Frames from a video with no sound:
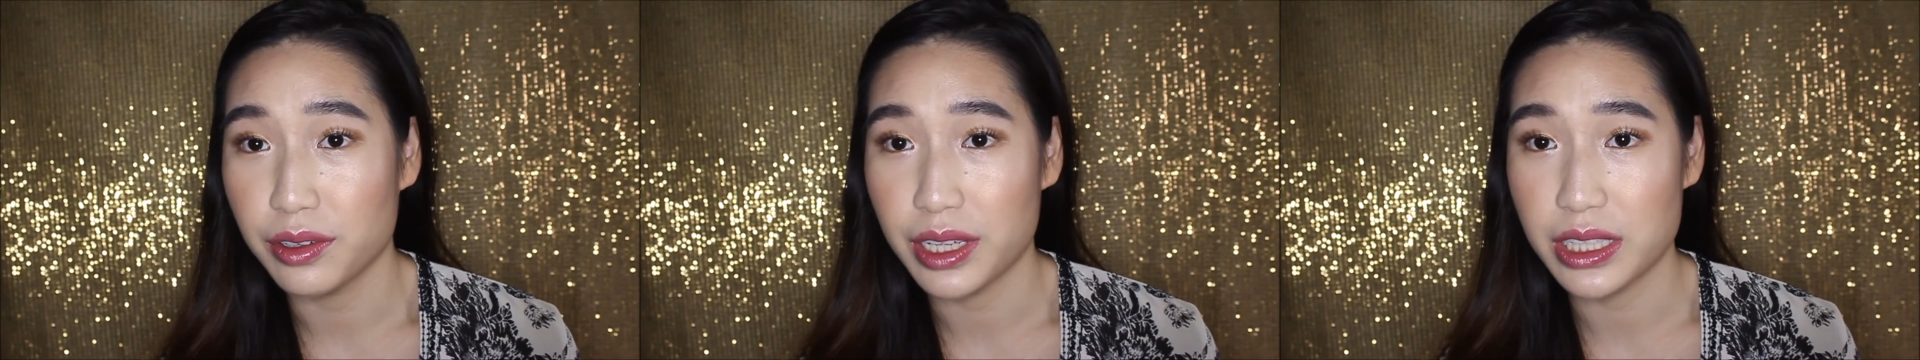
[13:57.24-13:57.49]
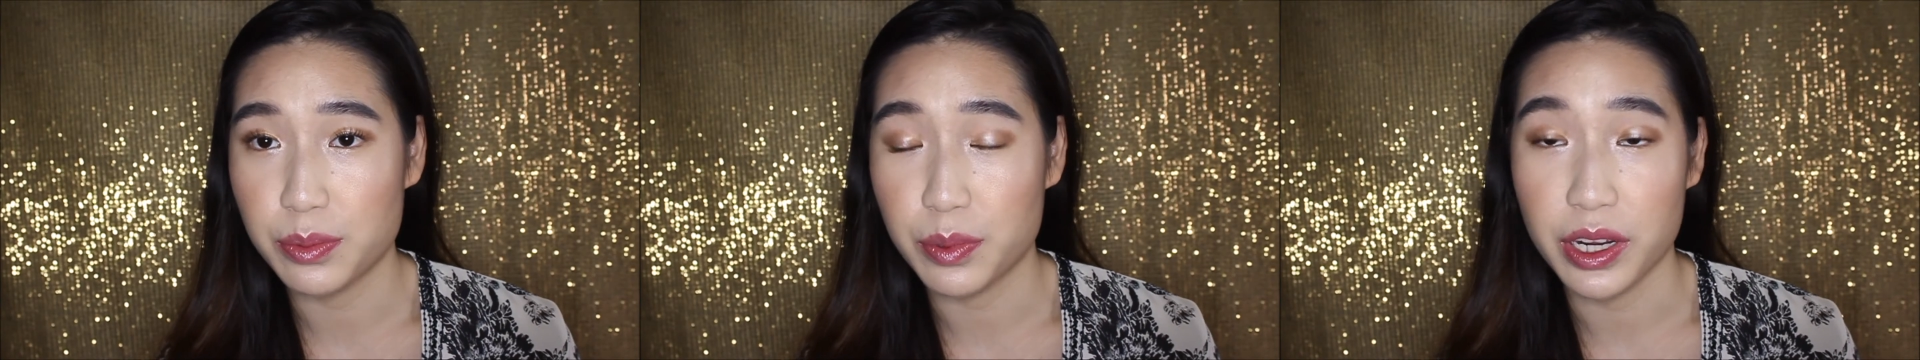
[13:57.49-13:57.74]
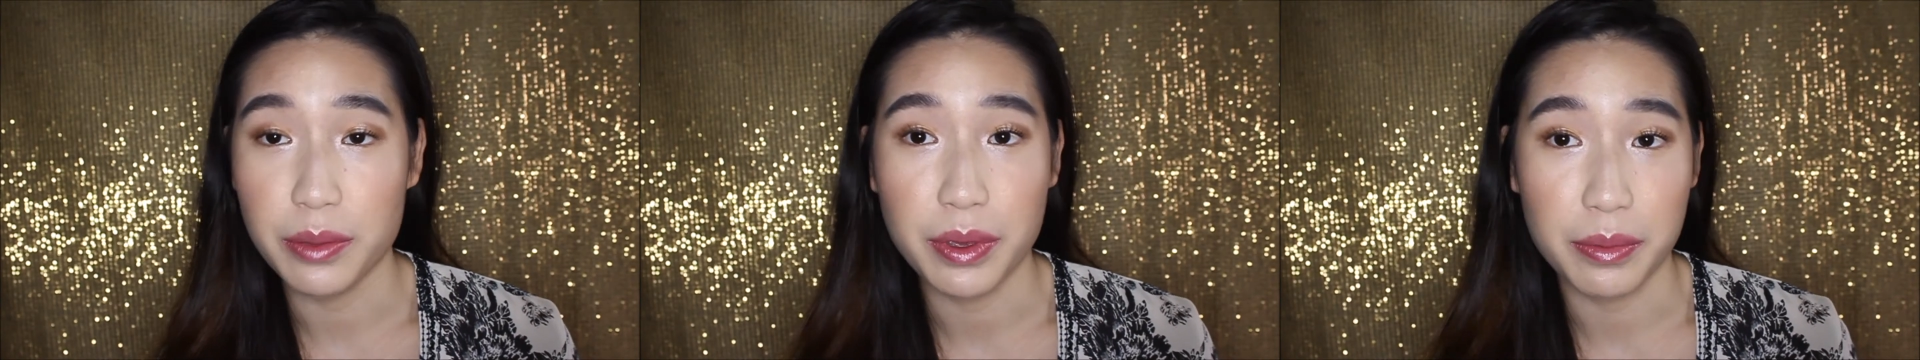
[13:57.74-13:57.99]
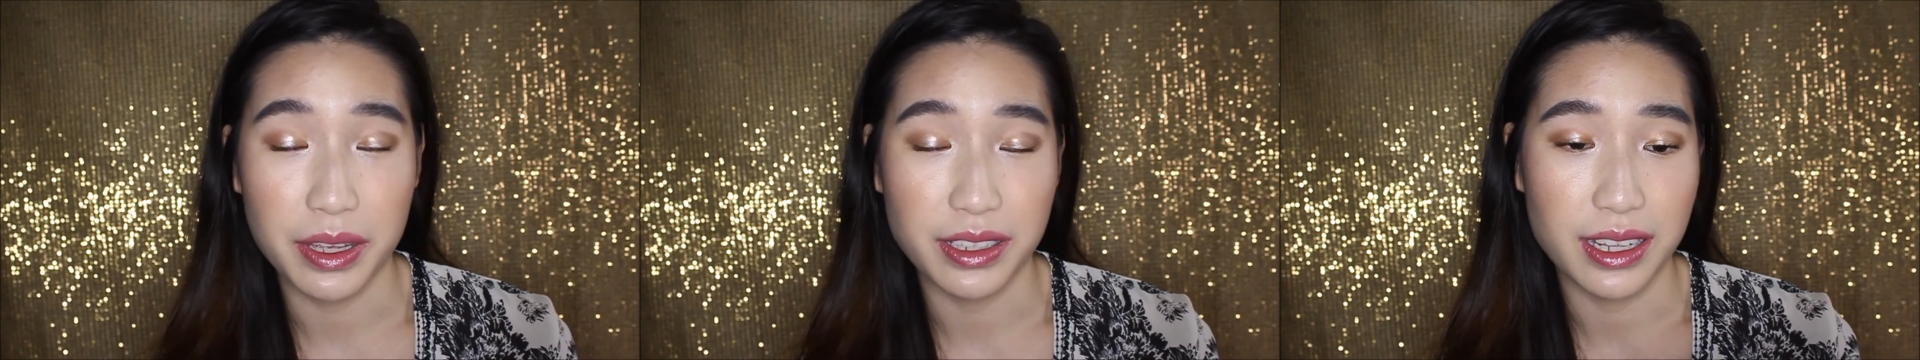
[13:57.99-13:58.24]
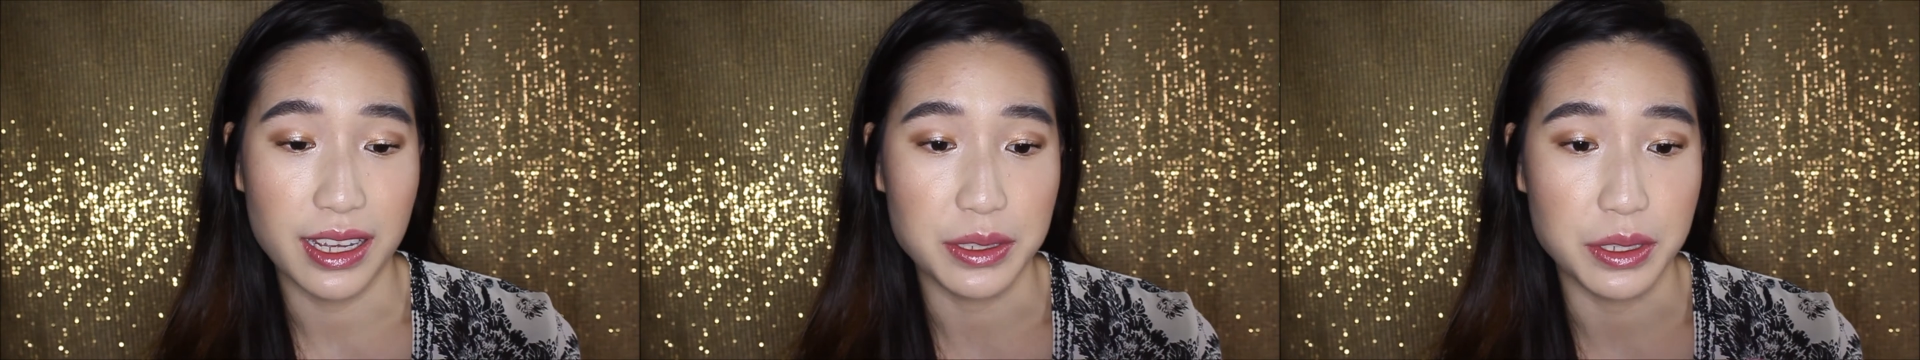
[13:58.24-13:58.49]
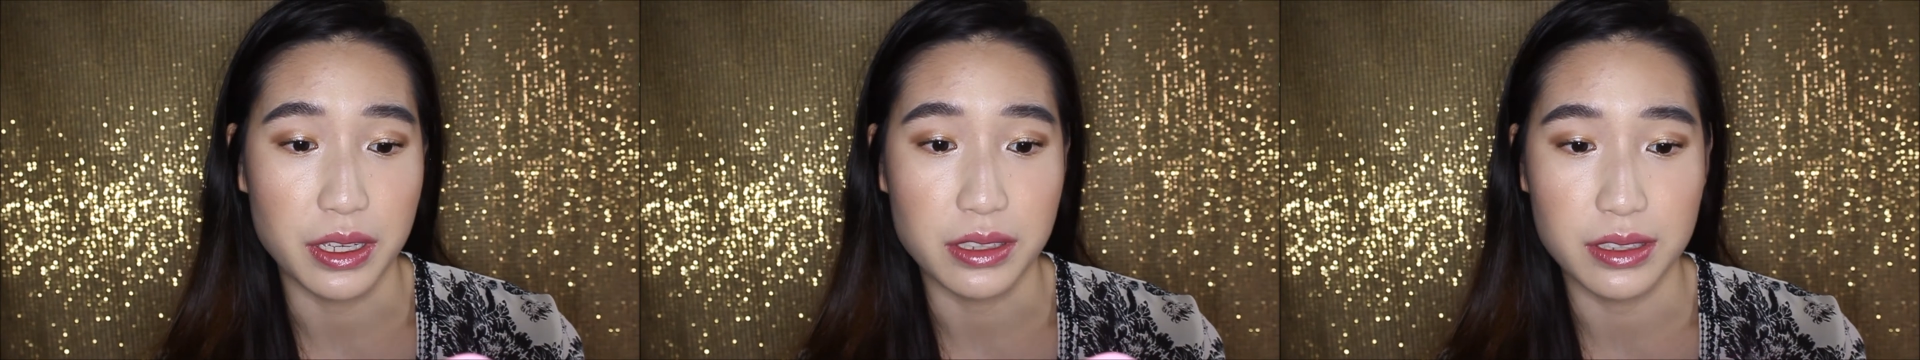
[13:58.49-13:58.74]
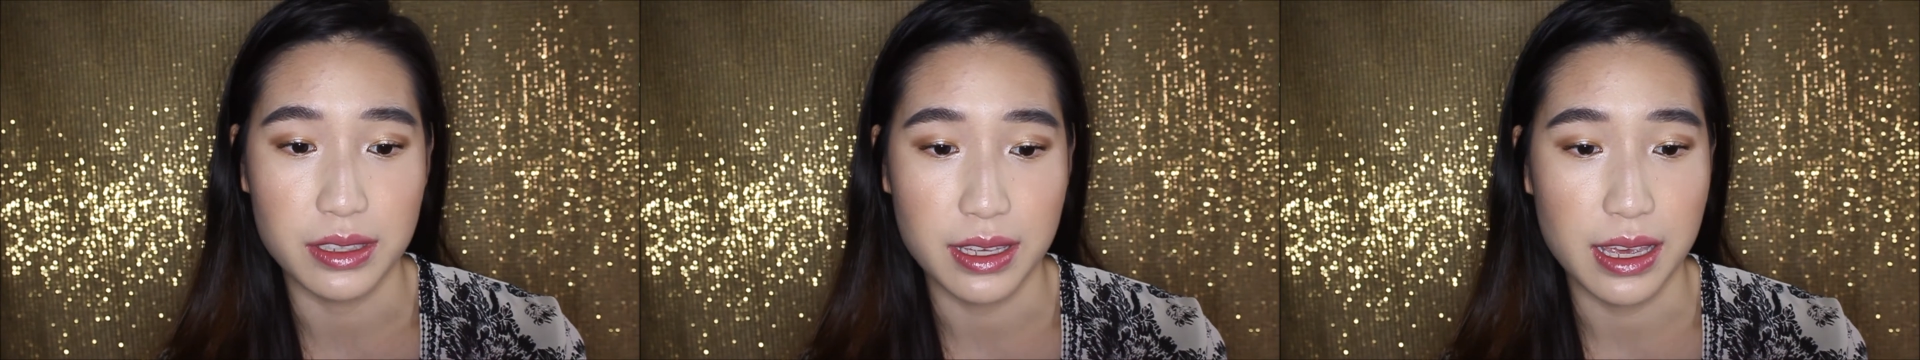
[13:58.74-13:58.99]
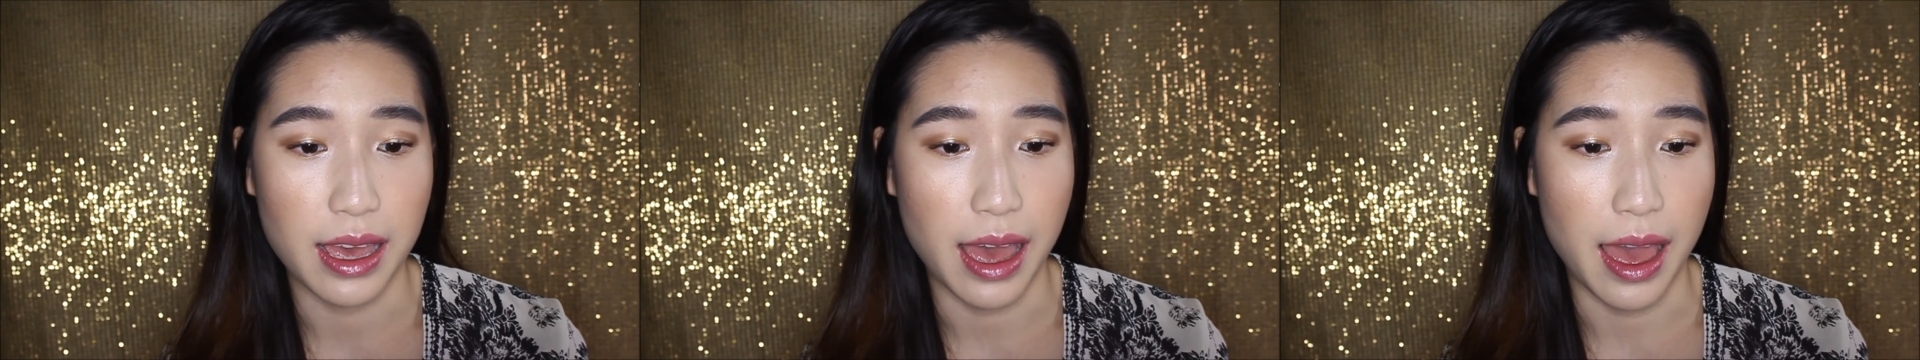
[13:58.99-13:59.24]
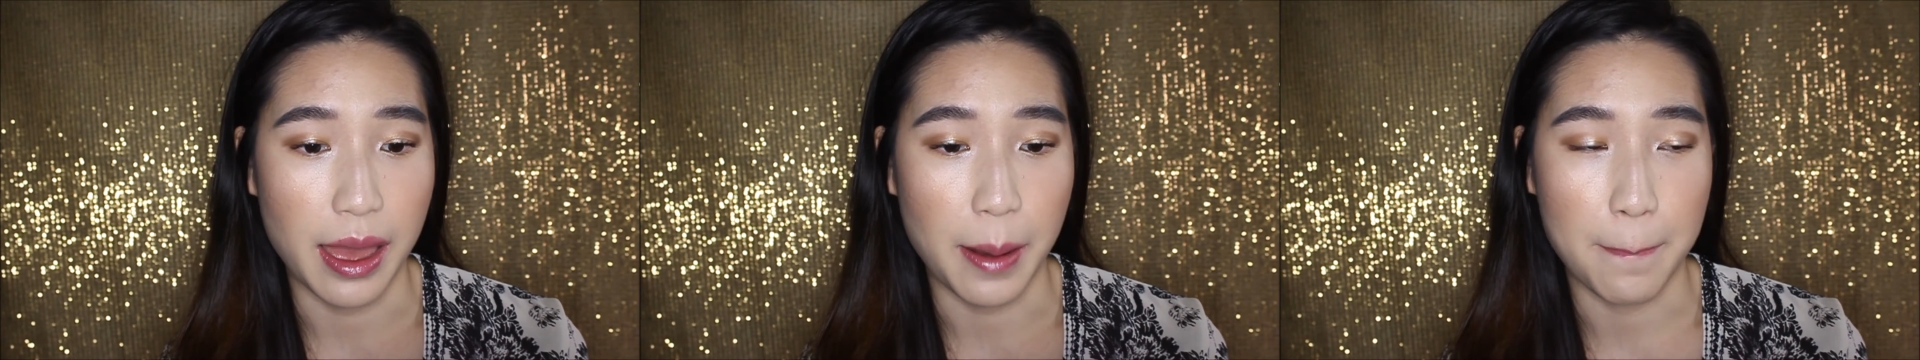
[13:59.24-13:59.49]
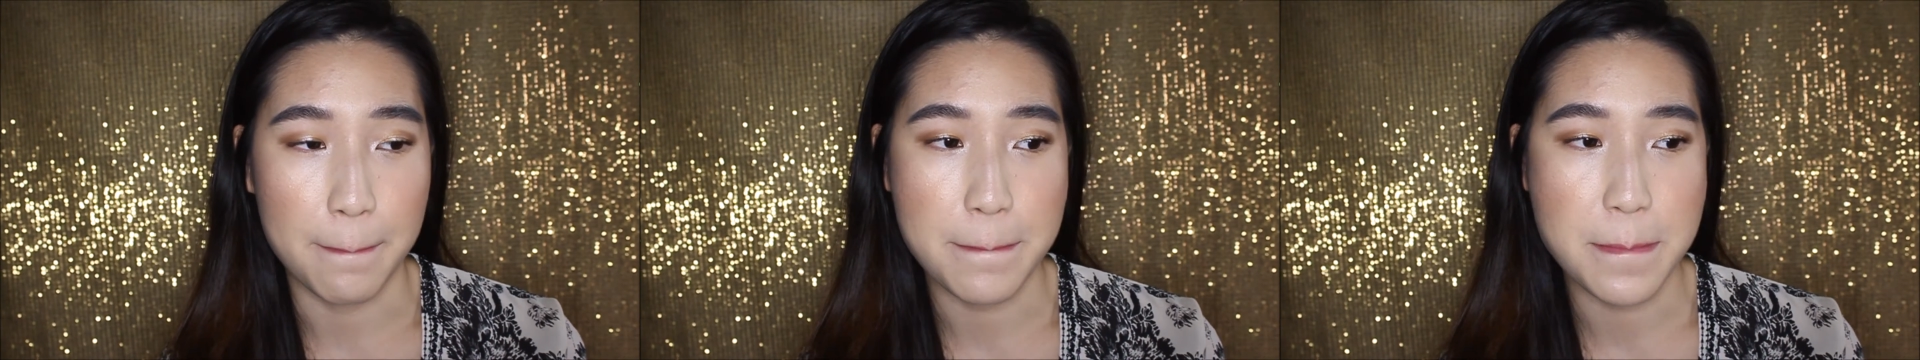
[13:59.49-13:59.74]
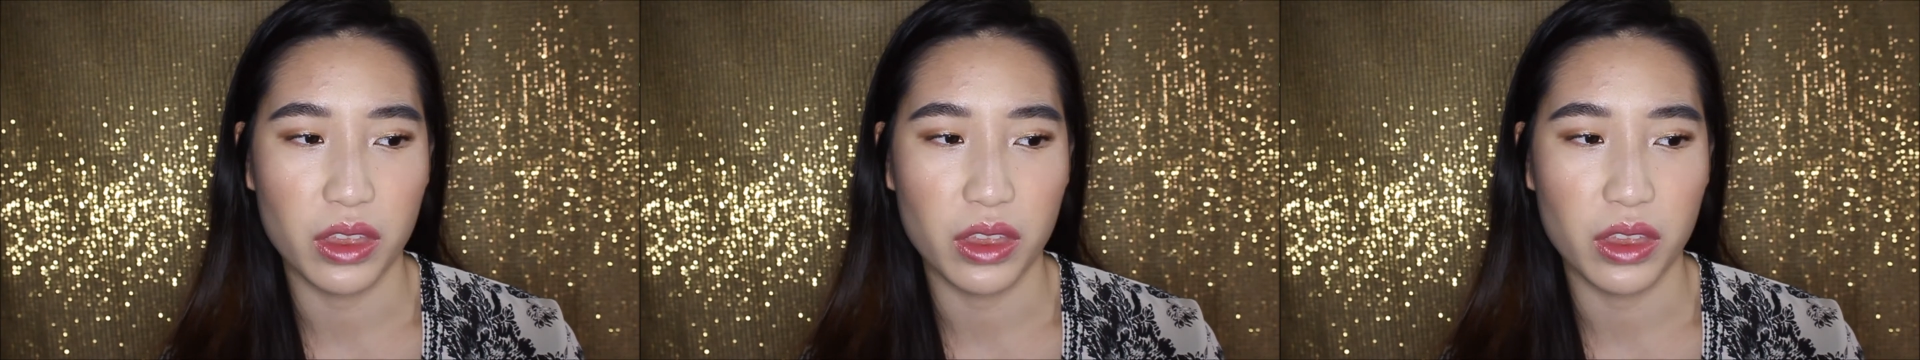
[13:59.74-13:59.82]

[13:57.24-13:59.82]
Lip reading: it's pretty pigmented as you can see, and